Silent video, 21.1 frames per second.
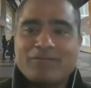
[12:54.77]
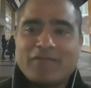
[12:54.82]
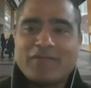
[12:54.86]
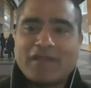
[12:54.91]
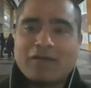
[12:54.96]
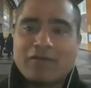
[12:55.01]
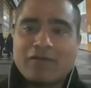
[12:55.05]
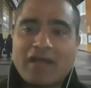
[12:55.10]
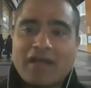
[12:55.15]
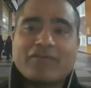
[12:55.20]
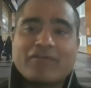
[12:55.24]
you
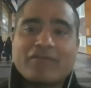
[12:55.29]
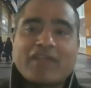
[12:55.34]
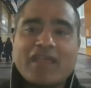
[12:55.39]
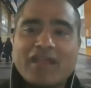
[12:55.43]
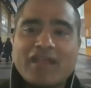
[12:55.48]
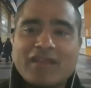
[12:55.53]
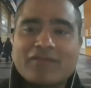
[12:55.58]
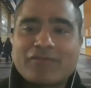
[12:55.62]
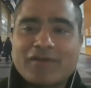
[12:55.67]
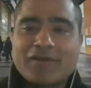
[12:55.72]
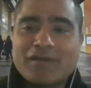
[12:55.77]
know,
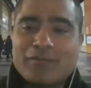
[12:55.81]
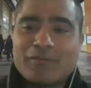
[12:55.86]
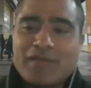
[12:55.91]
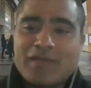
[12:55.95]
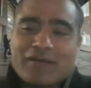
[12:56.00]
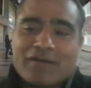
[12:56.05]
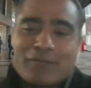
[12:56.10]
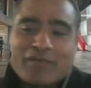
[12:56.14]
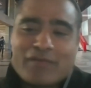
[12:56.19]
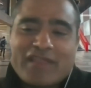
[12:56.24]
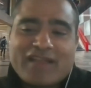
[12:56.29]
advocating for him
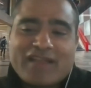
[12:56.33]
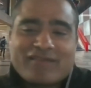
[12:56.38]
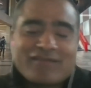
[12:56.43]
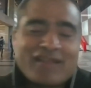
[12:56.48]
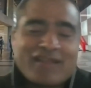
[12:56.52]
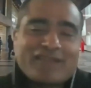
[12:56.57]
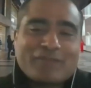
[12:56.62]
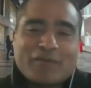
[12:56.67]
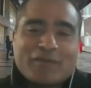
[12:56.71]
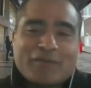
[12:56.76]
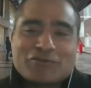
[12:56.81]
now. But
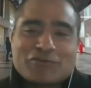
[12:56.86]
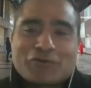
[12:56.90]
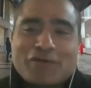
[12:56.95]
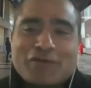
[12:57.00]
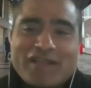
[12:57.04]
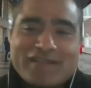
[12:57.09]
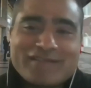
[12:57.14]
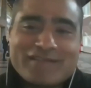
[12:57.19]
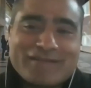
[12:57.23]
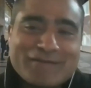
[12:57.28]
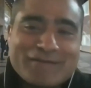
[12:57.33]
that's my short
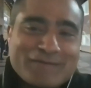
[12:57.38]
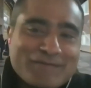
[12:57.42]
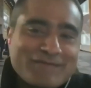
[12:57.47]
answer.